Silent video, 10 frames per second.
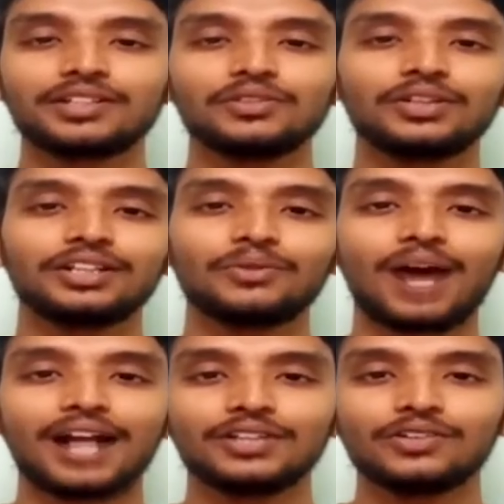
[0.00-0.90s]
sure that you
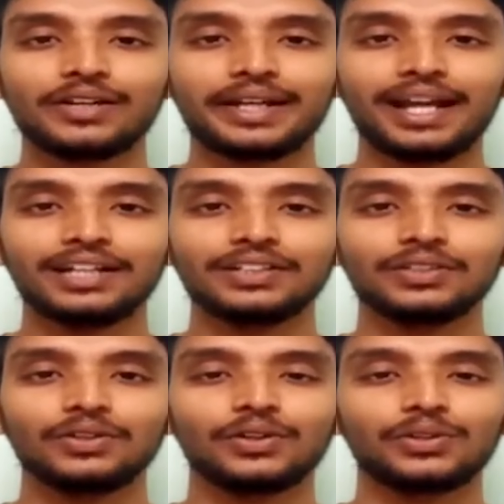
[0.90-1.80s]
add in your calendar,
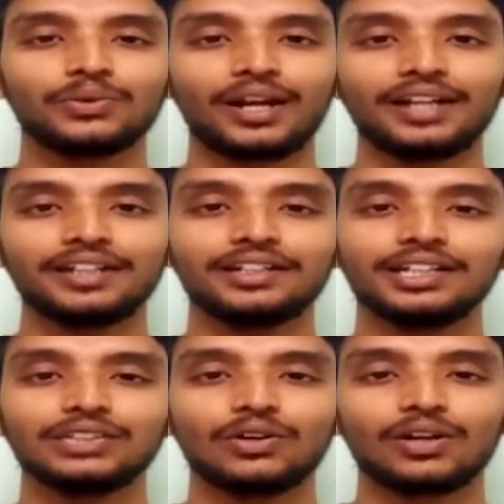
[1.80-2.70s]
or you write it
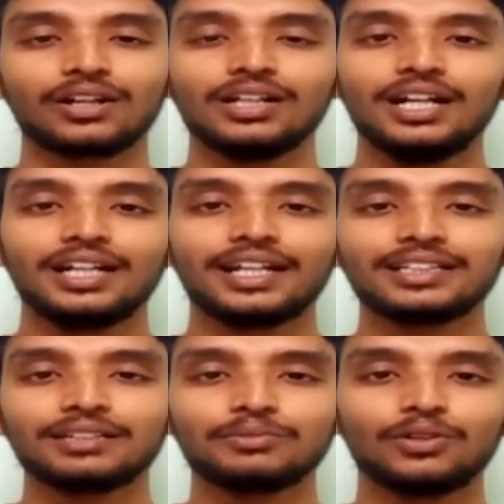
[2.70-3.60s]
down, or
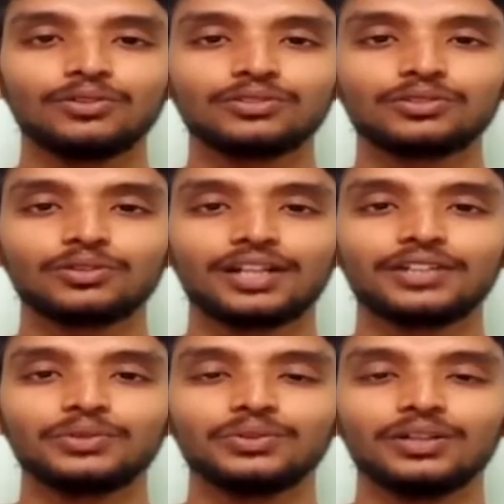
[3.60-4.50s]
take some notes, so that
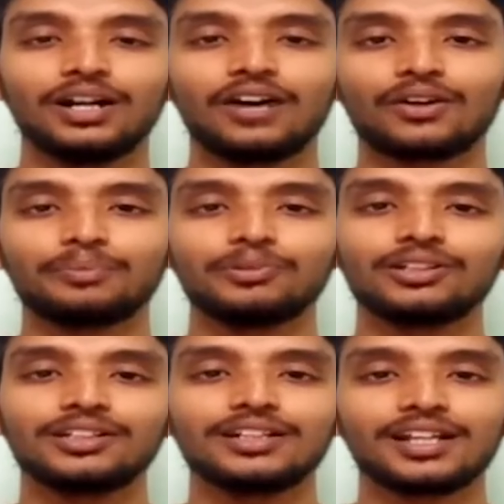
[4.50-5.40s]
you, or put
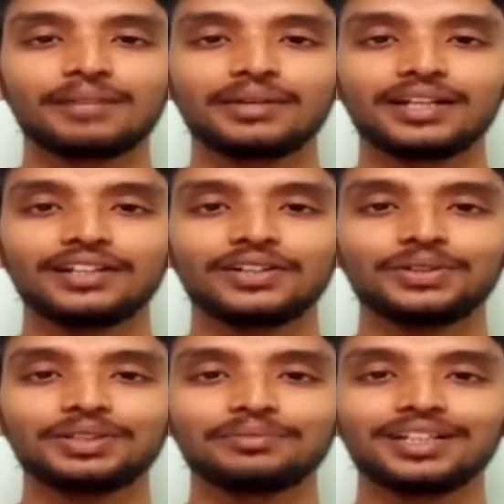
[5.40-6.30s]
it in a reminder or
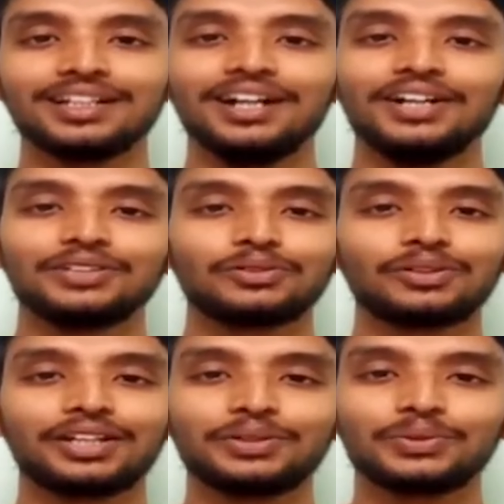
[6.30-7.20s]
something, so
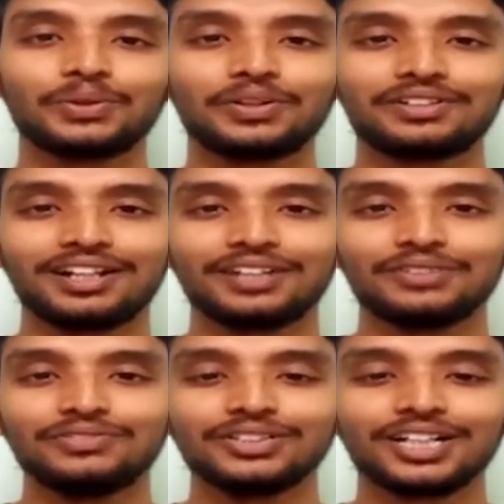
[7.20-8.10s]
that you don't
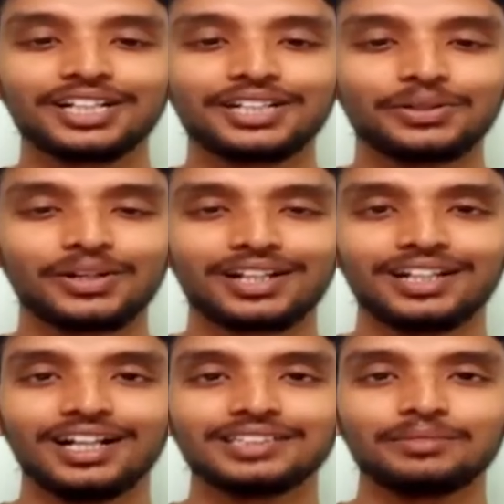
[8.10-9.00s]
forget your
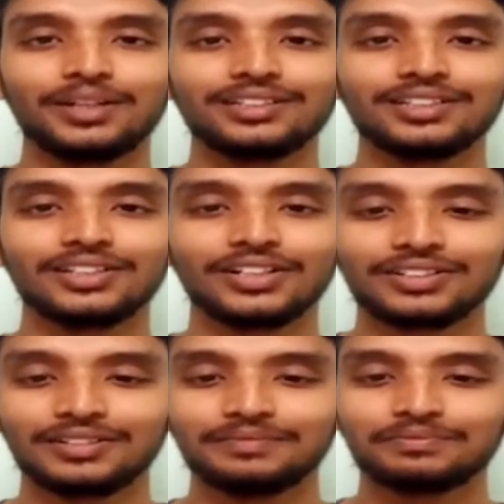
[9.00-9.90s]
simulation test.
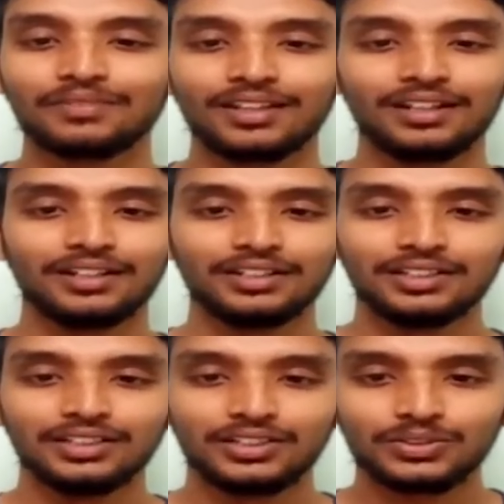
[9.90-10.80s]

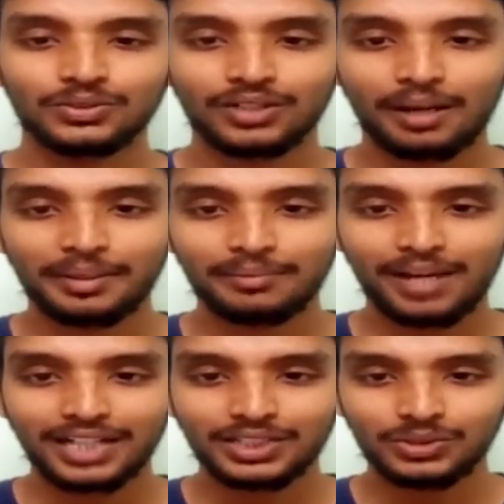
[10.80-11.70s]
So coming
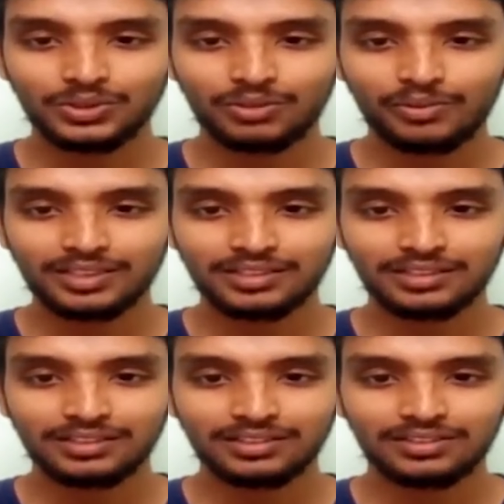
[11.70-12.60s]
back to
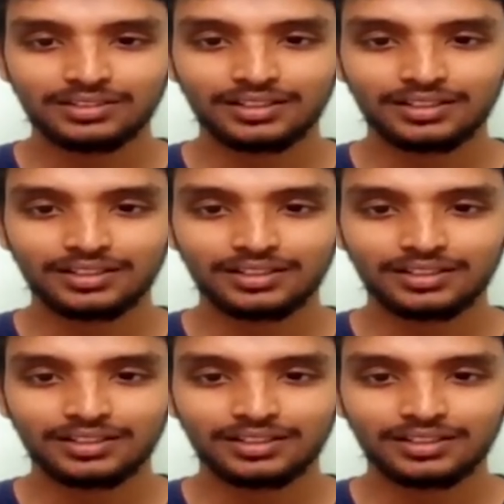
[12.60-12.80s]
questions,